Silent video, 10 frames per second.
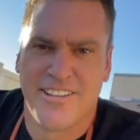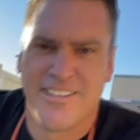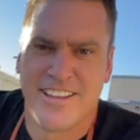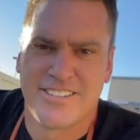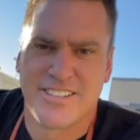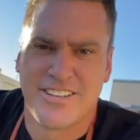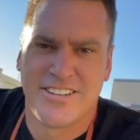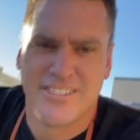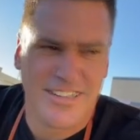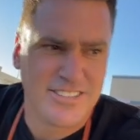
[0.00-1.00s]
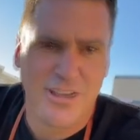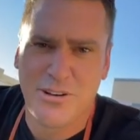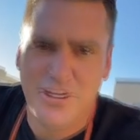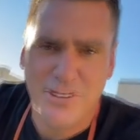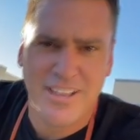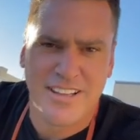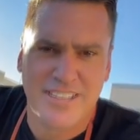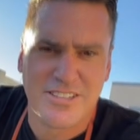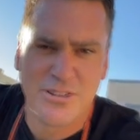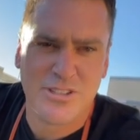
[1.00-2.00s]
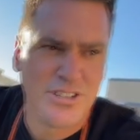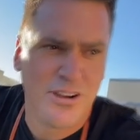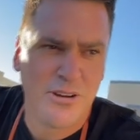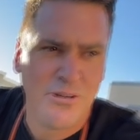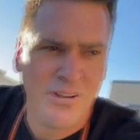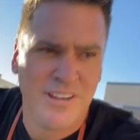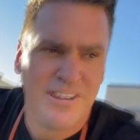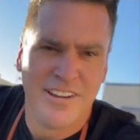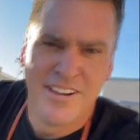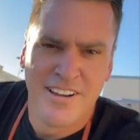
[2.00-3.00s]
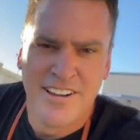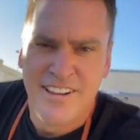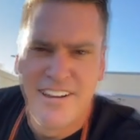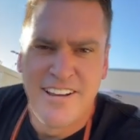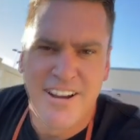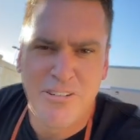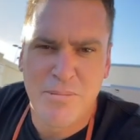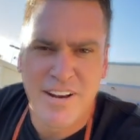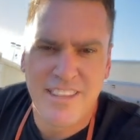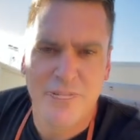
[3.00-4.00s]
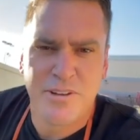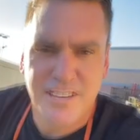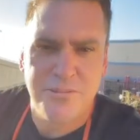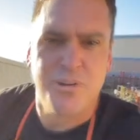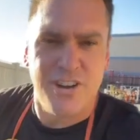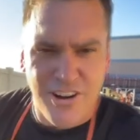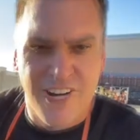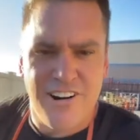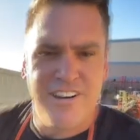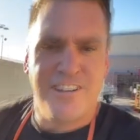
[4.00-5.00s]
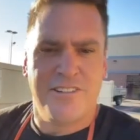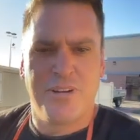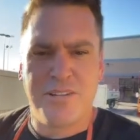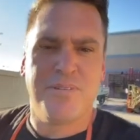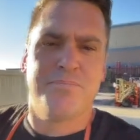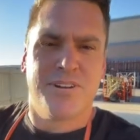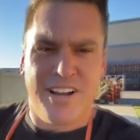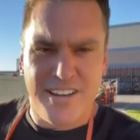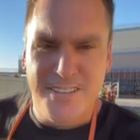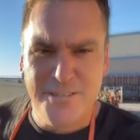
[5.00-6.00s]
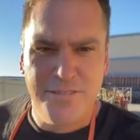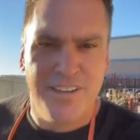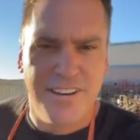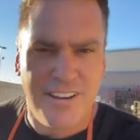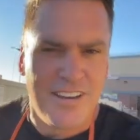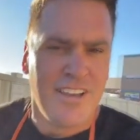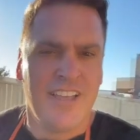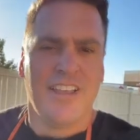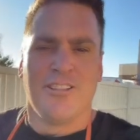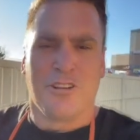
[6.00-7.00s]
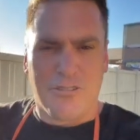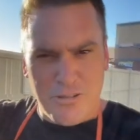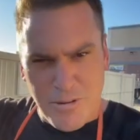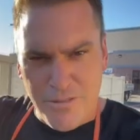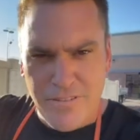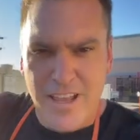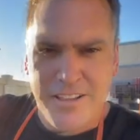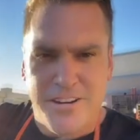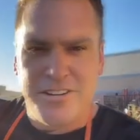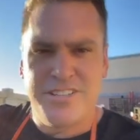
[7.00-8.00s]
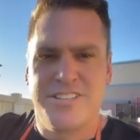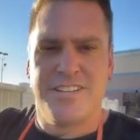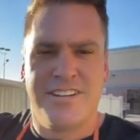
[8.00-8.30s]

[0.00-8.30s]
Let's Let's go do it. Let's go show everybody that we can work hard, we can be productive, learn from our failures.